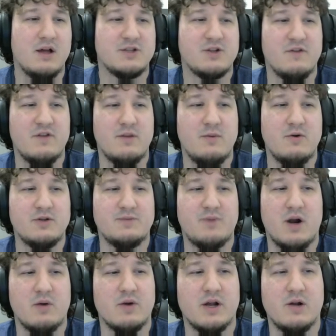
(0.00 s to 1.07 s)
So for the most
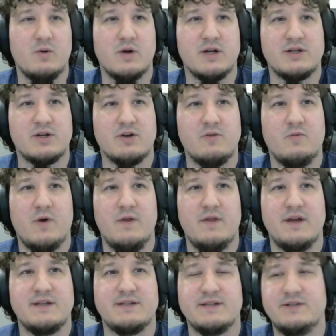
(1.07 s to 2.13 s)
part, we're going to want to turn
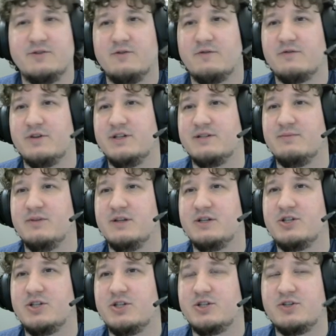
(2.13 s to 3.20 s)
this into a Frieza
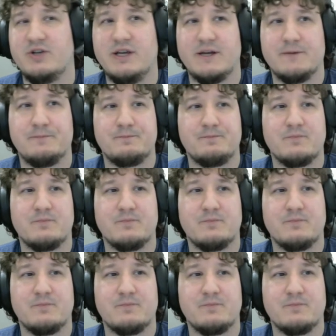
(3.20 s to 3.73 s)
Malicious Streak.